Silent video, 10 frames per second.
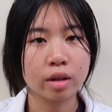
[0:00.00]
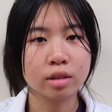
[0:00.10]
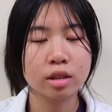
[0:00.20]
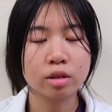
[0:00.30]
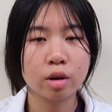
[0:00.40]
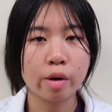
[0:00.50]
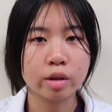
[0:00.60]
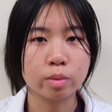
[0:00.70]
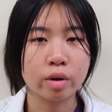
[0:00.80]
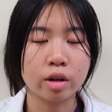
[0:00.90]
And since you're
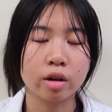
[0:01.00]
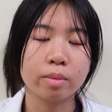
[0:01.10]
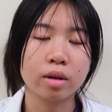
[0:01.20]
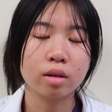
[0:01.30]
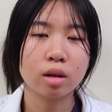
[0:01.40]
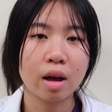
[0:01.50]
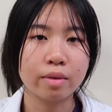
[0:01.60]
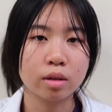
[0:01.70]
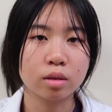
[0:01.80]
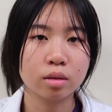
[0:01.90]
always worrying, you're gonna be
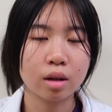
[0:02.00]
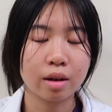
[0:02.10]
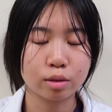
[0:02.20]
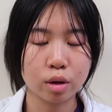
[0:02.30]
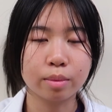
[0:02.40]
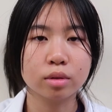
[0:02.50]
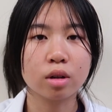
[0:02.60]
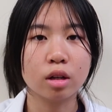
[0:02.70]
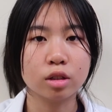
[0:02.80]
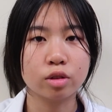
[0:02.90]
having troubles
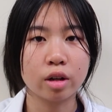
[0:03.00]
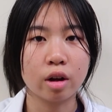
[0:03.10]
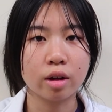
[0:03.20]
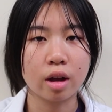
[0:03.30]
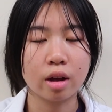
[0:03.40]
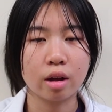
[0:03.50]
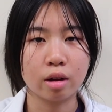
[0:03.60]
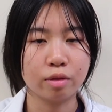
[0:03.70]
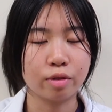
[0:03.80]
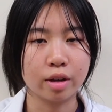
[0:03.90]
concentrating
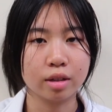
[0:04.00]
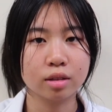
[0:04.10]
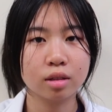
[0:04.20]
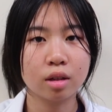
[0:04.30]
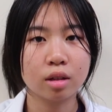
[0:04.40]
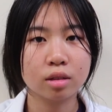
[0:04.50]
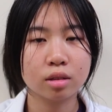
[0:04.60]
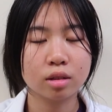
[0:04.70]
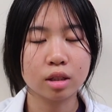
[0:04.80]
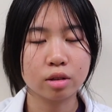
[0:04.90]
on things,
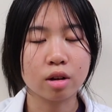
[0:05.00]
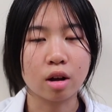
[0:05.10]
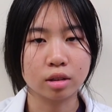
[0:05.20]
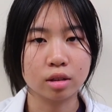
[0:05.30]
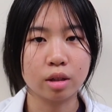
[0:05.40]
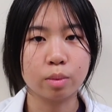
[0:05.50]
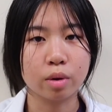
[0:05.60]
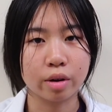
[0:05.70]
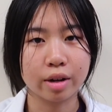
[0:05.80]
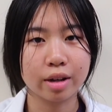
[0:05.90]
since you're constantly
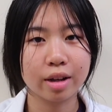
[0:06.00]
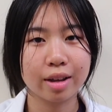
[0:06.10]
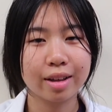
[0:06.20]
worrying.